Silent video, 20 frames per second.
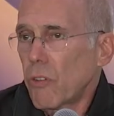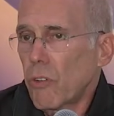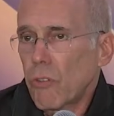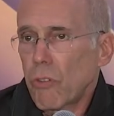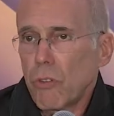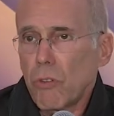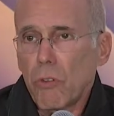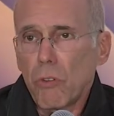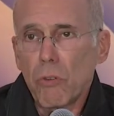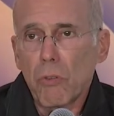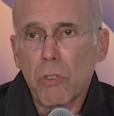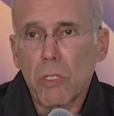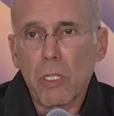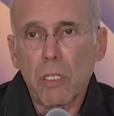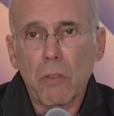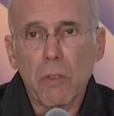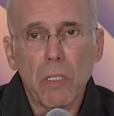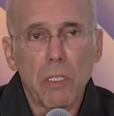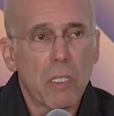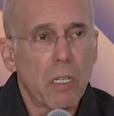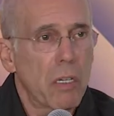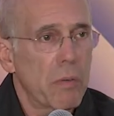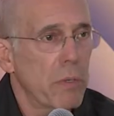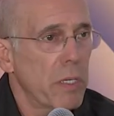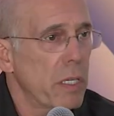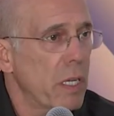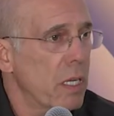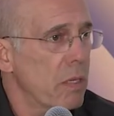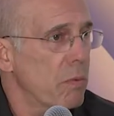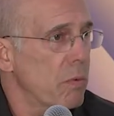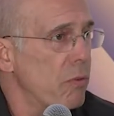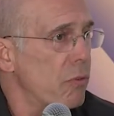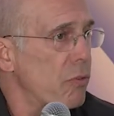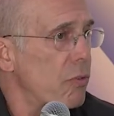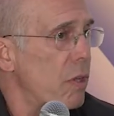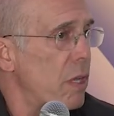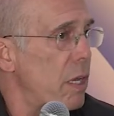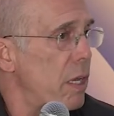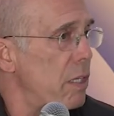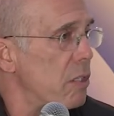there's a new series coming on with
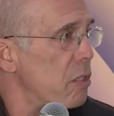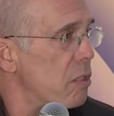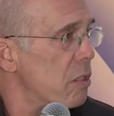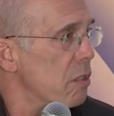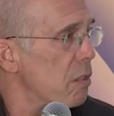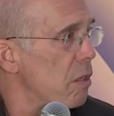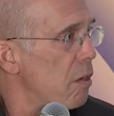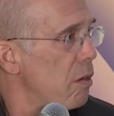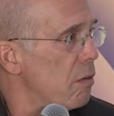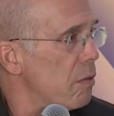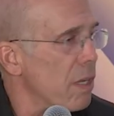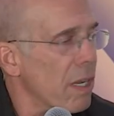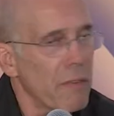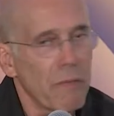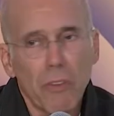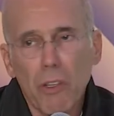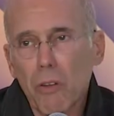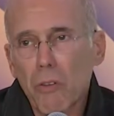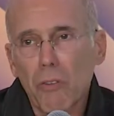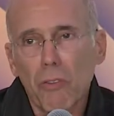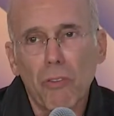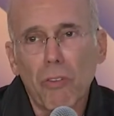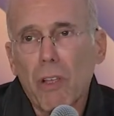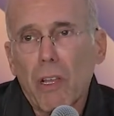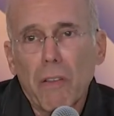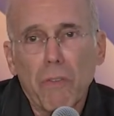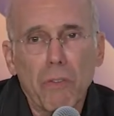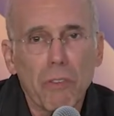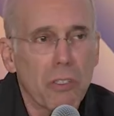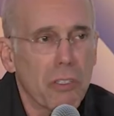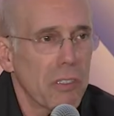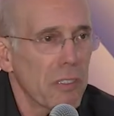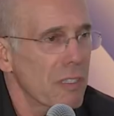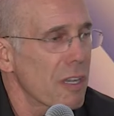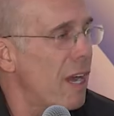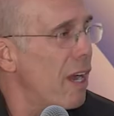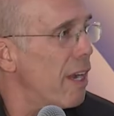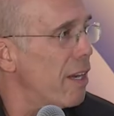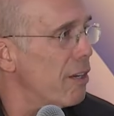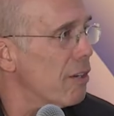Sly Stallone. I've known Sly for his
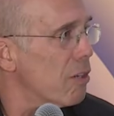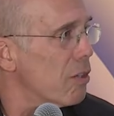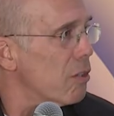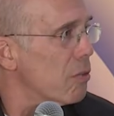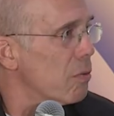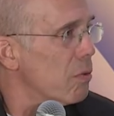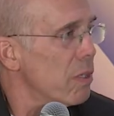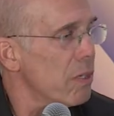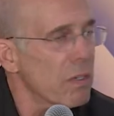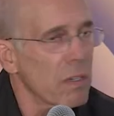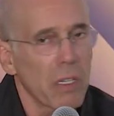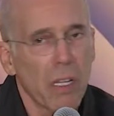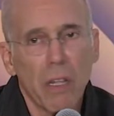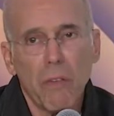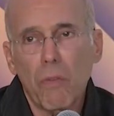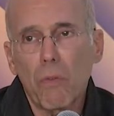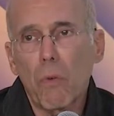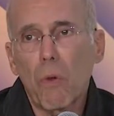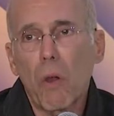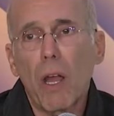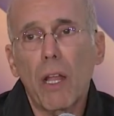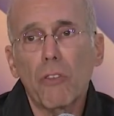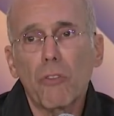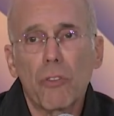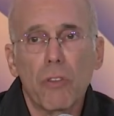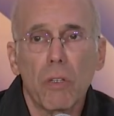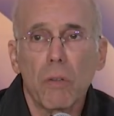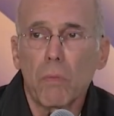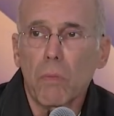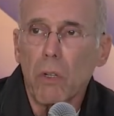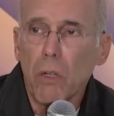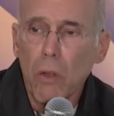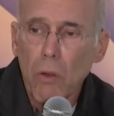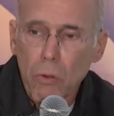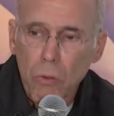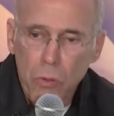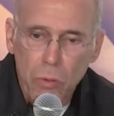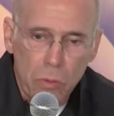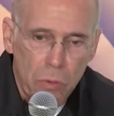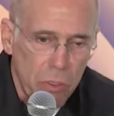entire career, and I've watched him
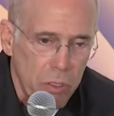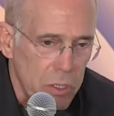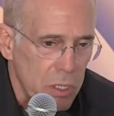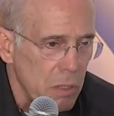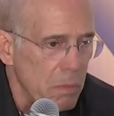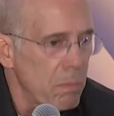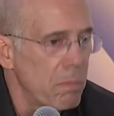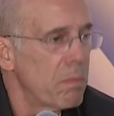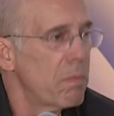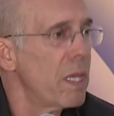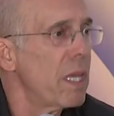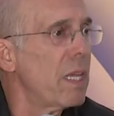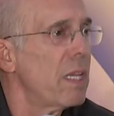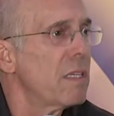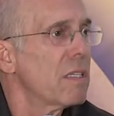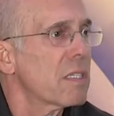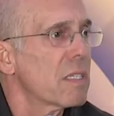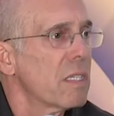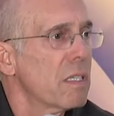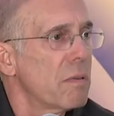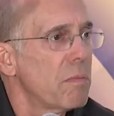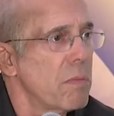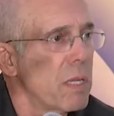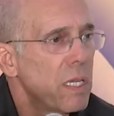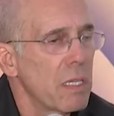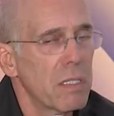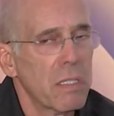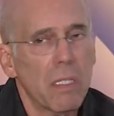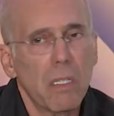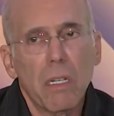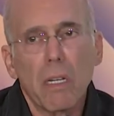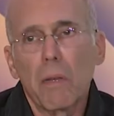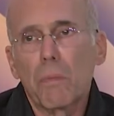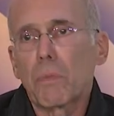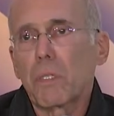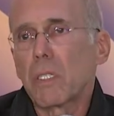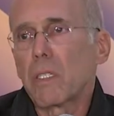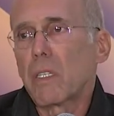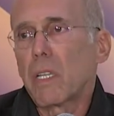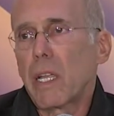go through this amazing, right. amazing
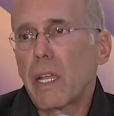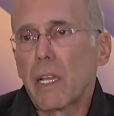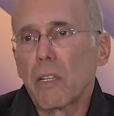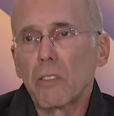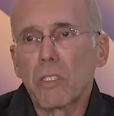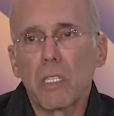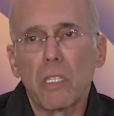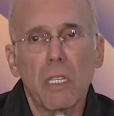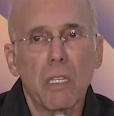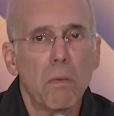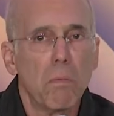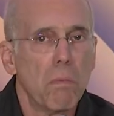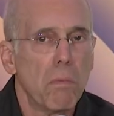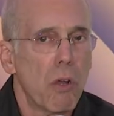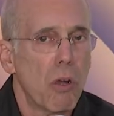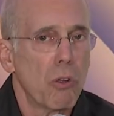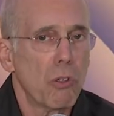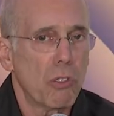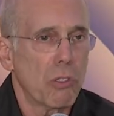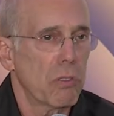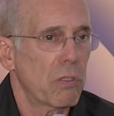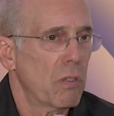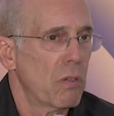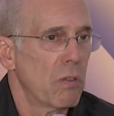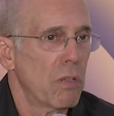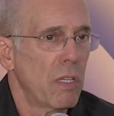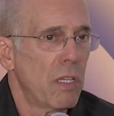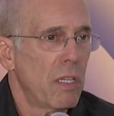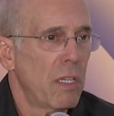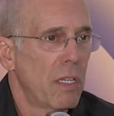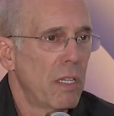ups and downs, and the emotional,